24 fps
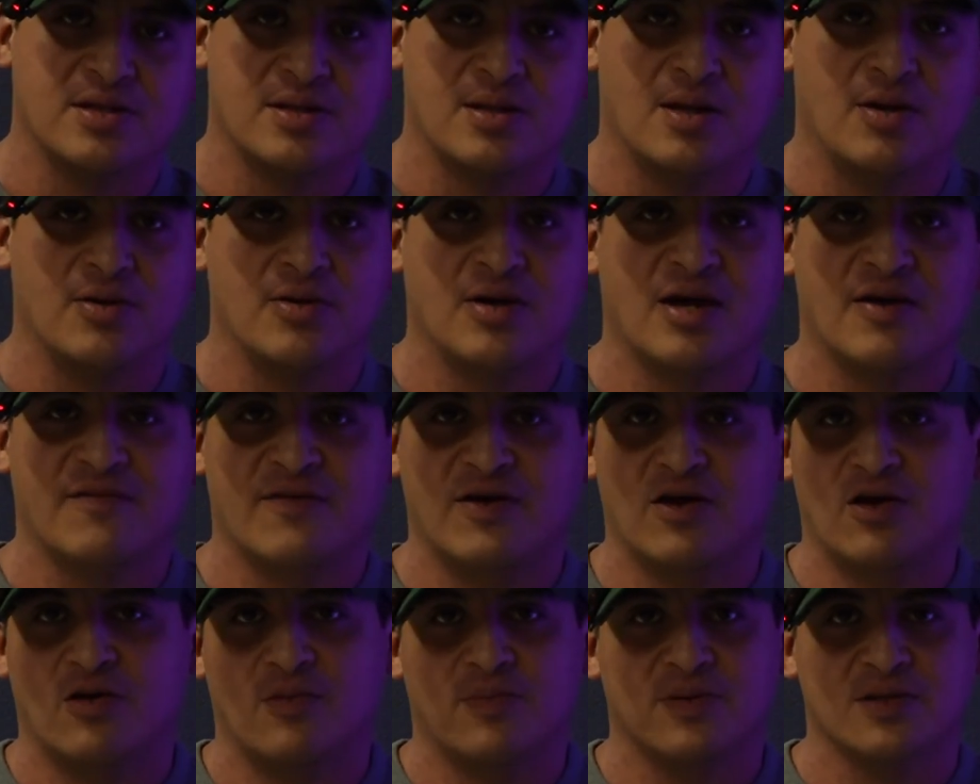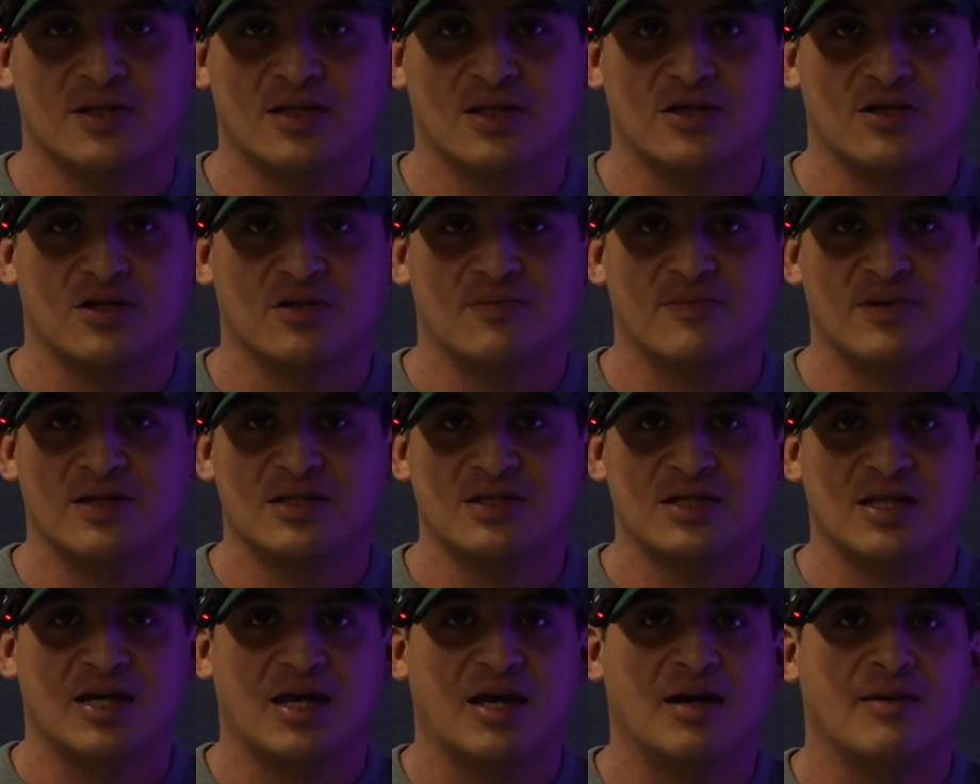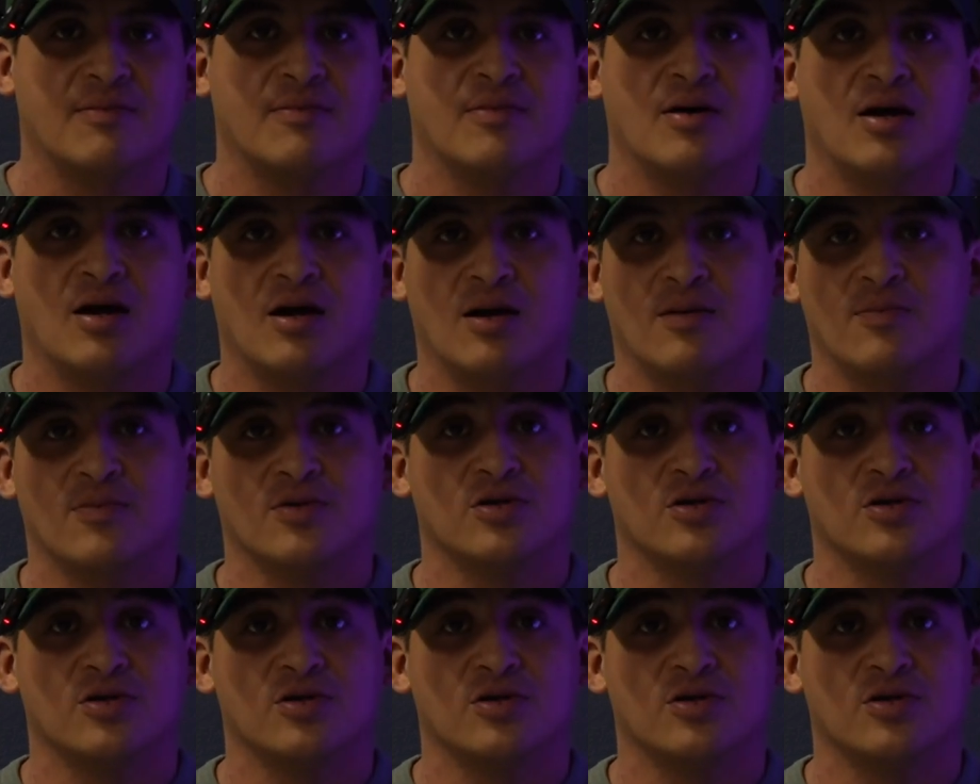you know, you have Aero Precision, BCM,